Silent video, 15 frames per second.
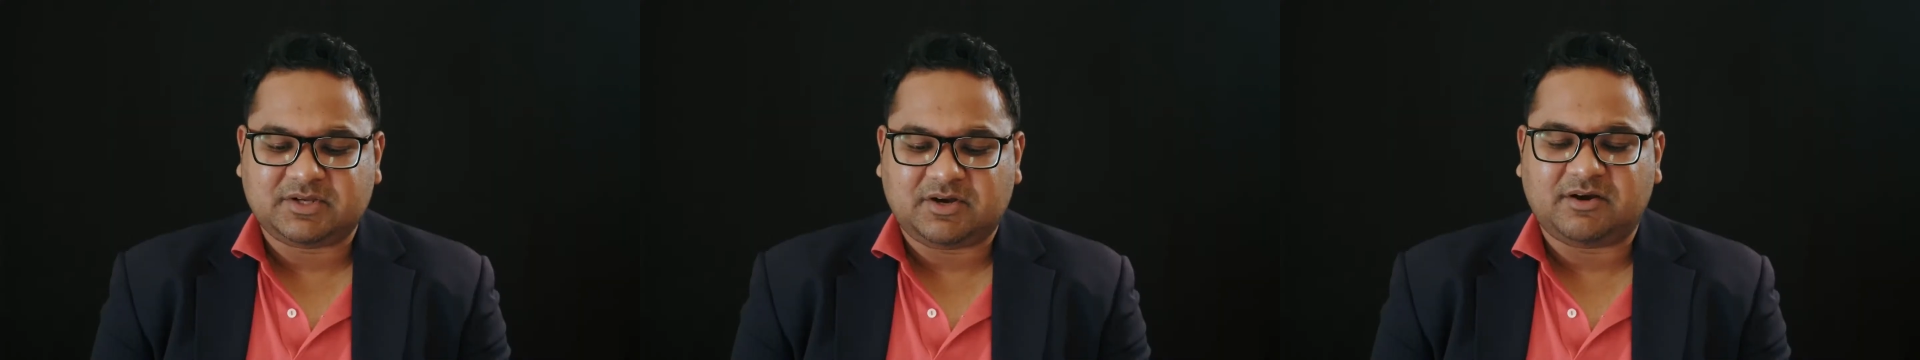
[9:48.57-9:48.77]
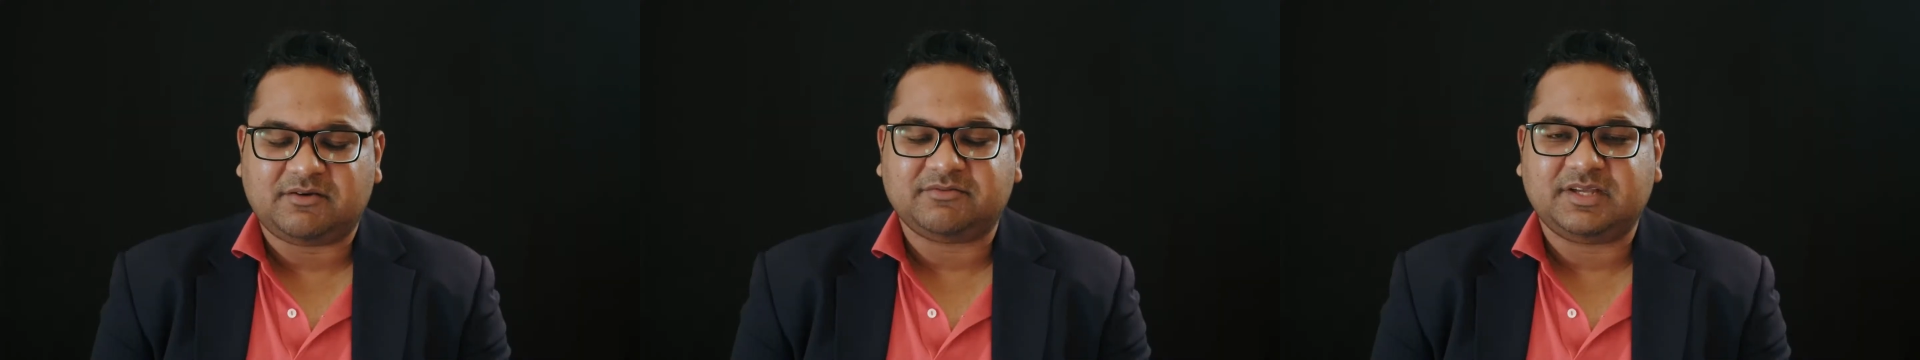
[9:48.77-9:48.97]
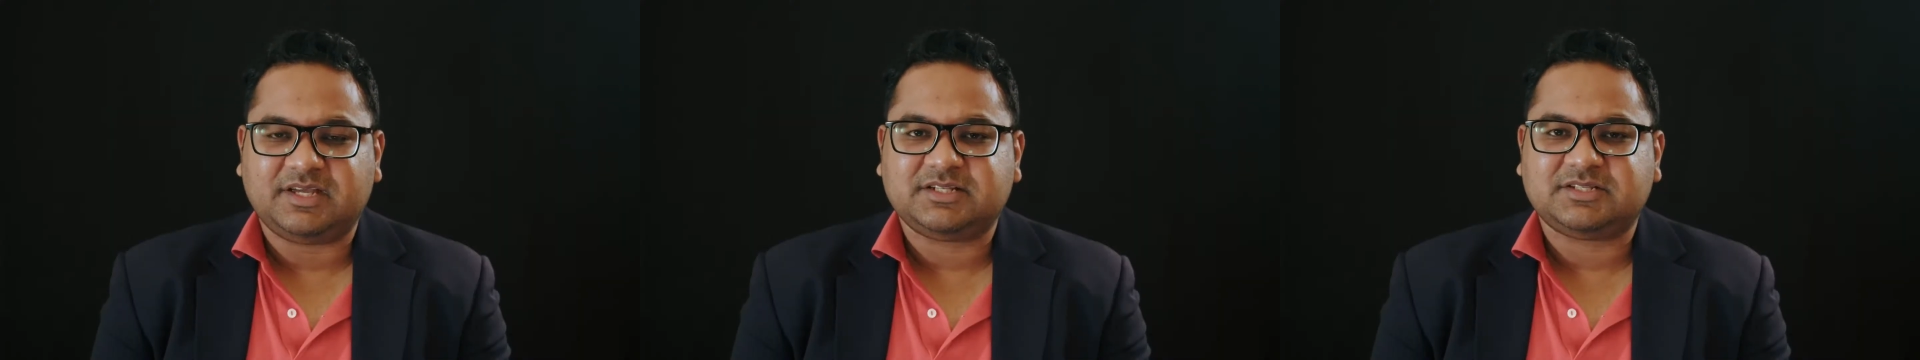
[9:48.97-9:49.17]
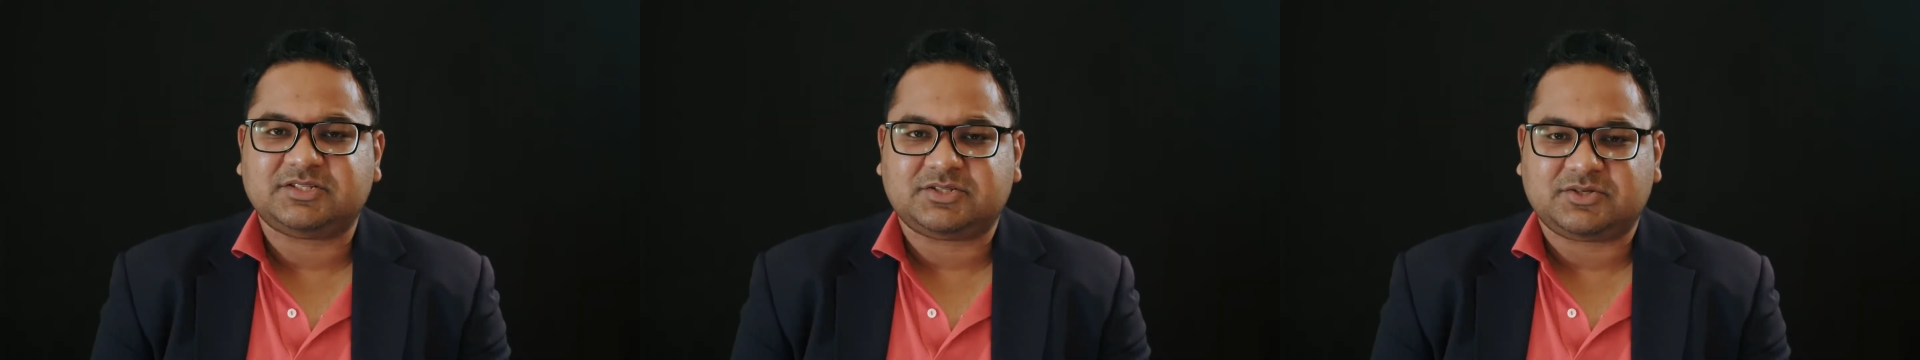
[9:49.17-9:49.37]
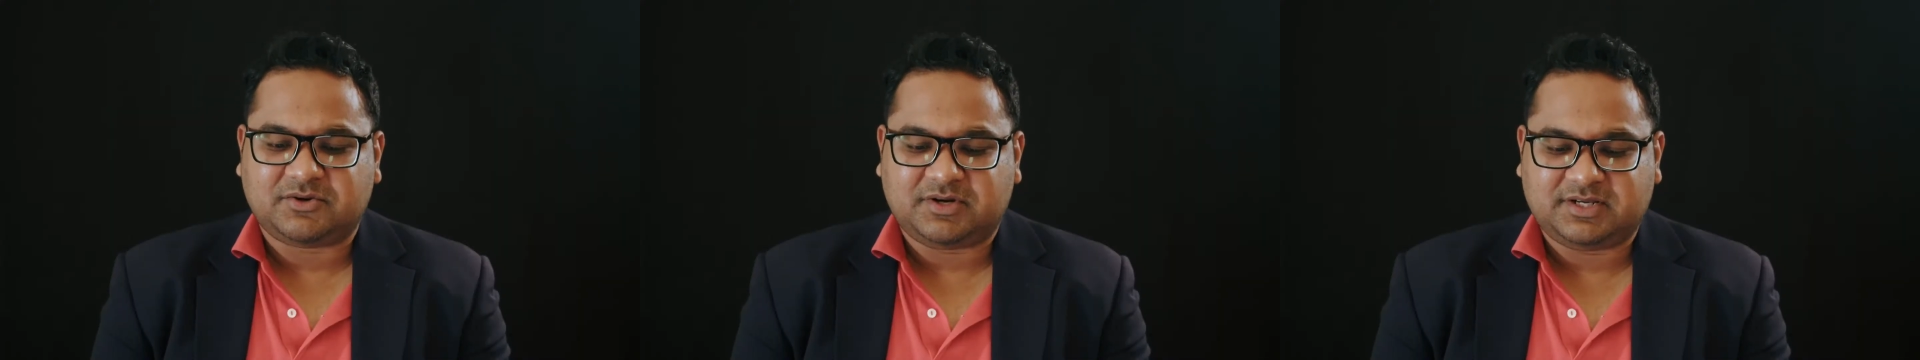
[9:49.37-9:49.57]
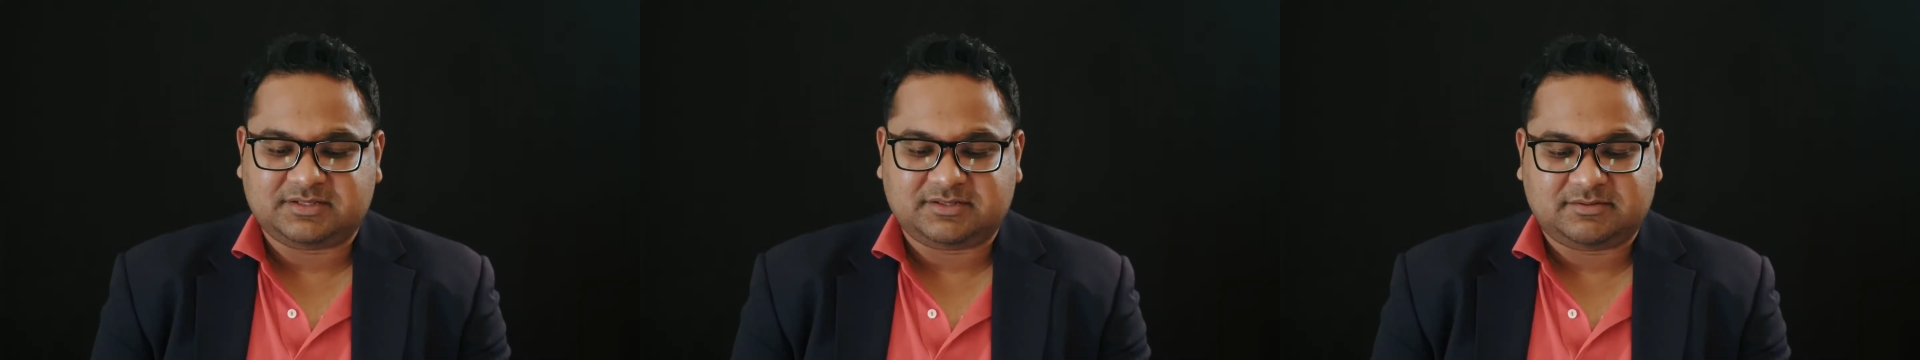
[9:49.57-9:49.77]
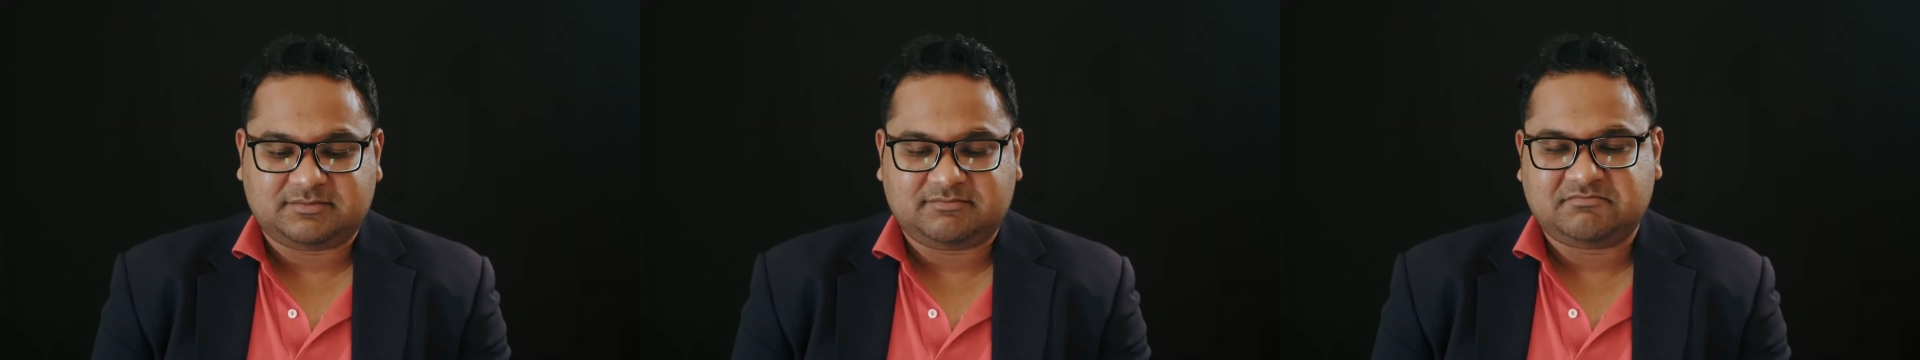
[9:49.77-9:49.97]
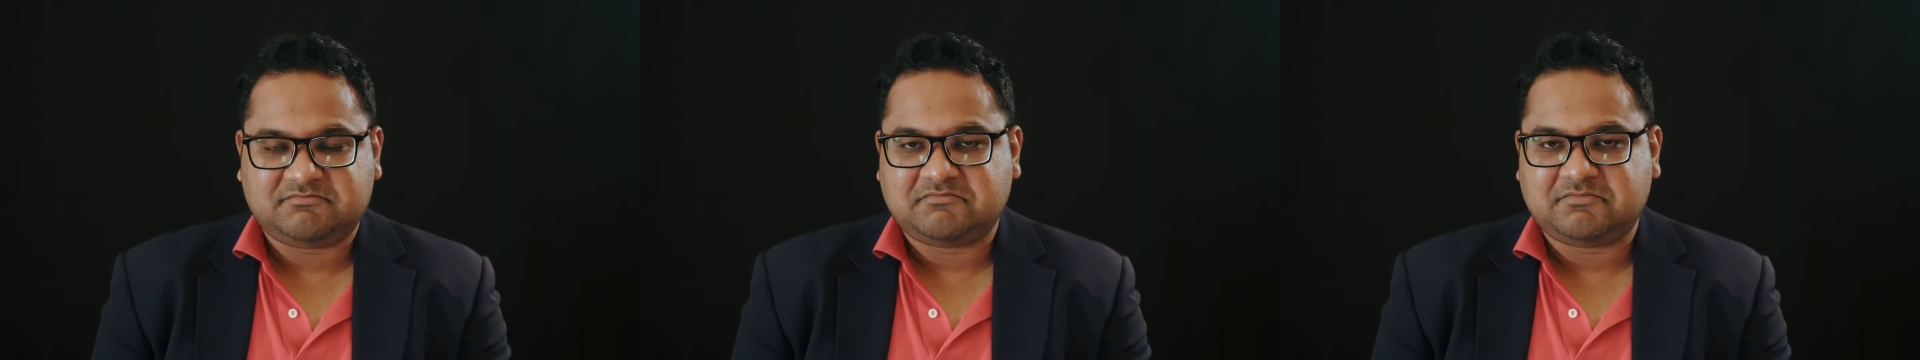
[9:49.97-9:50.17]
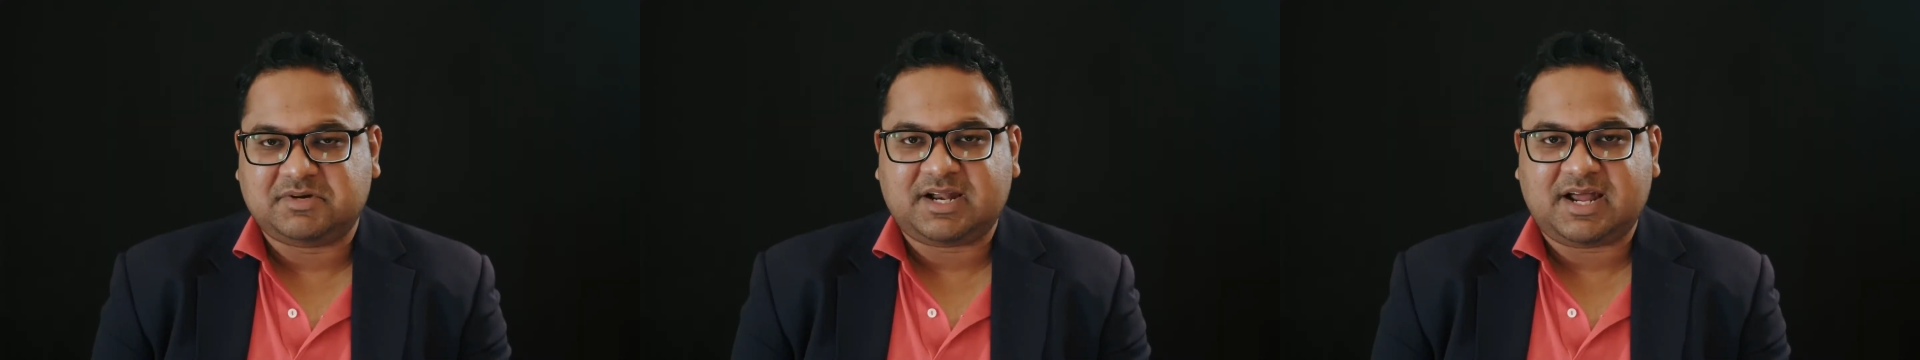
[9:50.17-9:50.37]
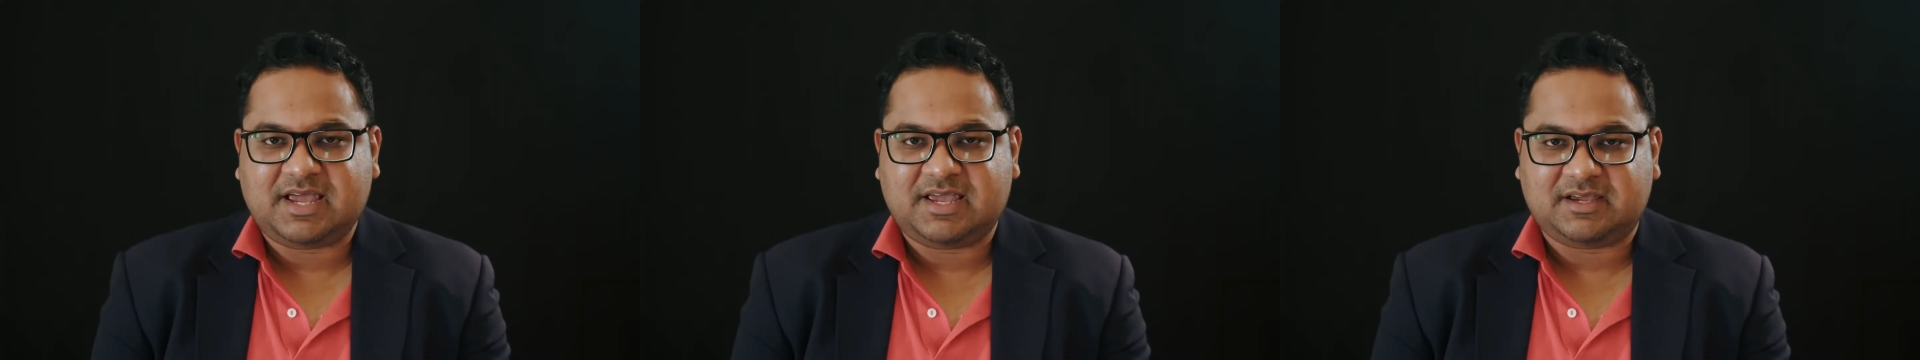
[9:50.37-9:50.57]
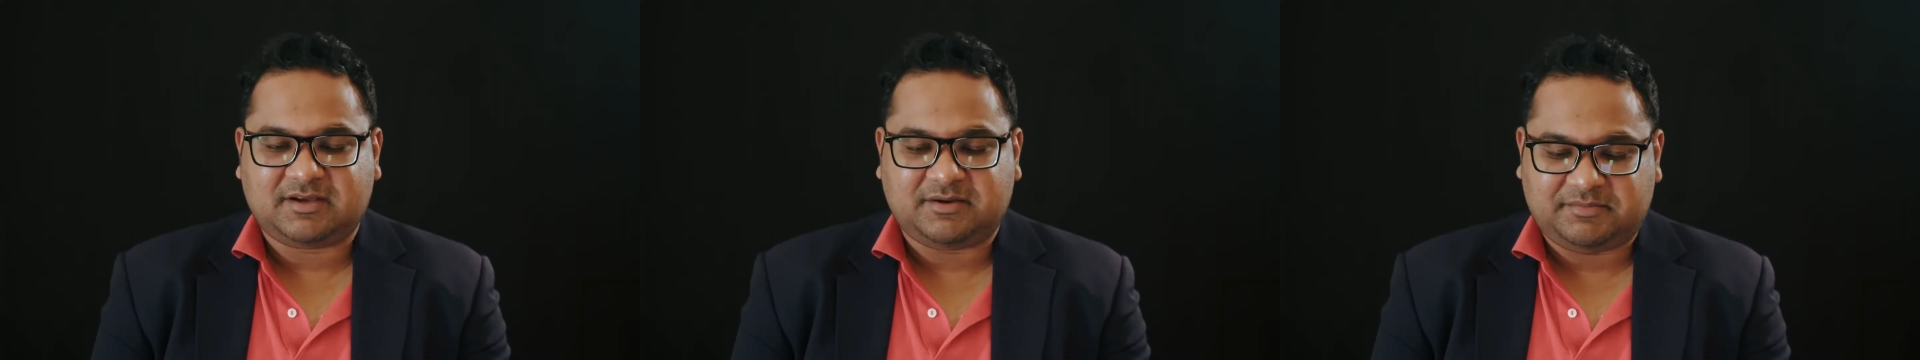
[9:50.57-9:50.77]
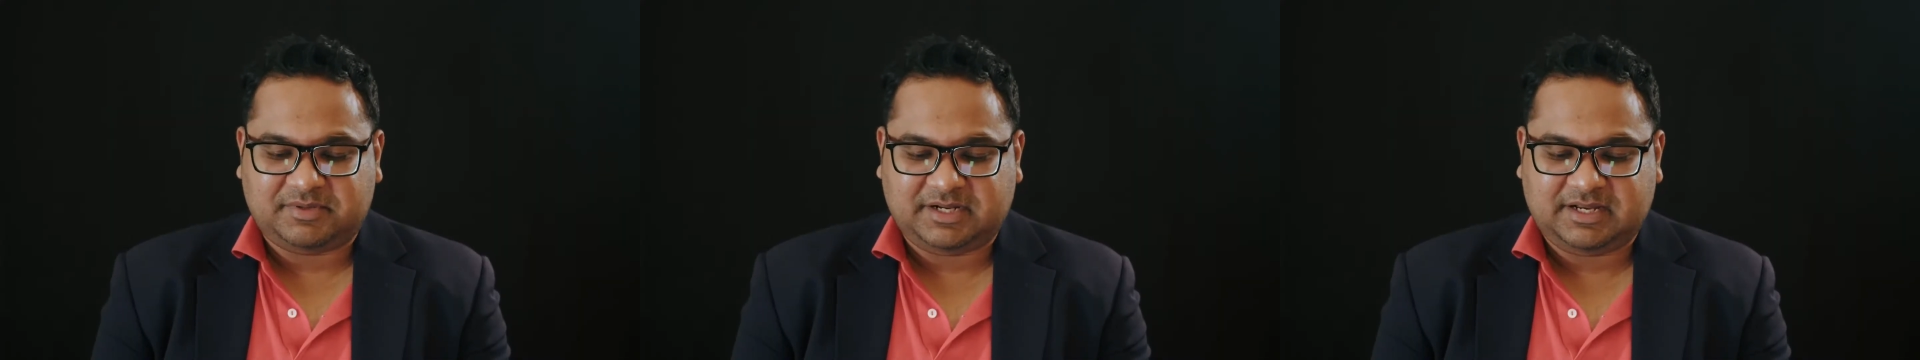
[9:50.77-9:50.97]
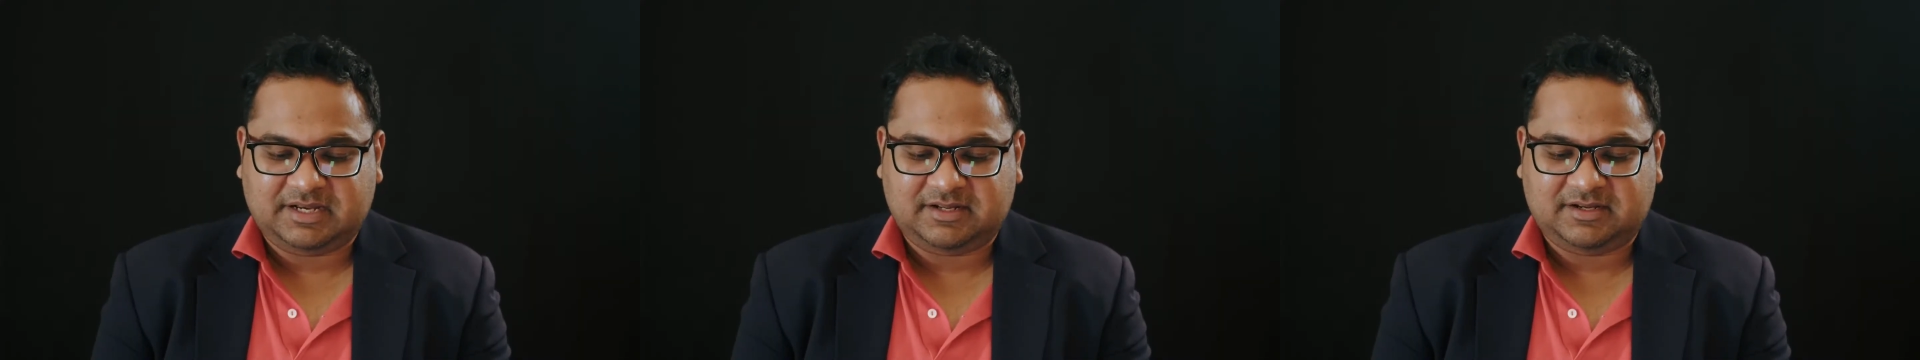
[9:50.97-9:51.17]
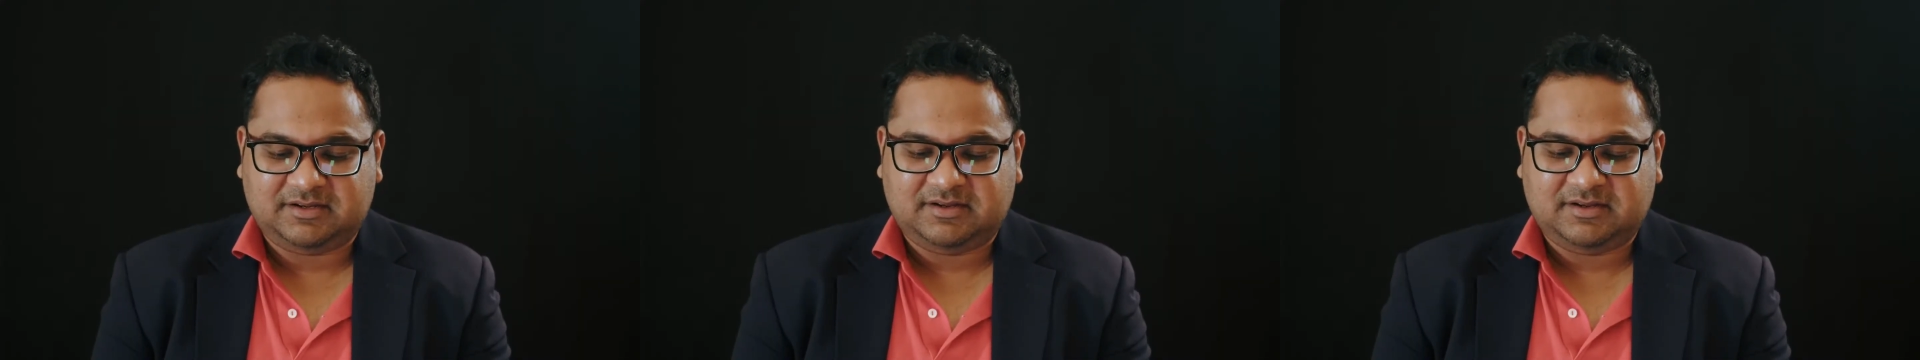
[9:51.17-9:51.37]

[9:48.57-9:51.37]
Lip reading: obviates choice, but I ain't complaining.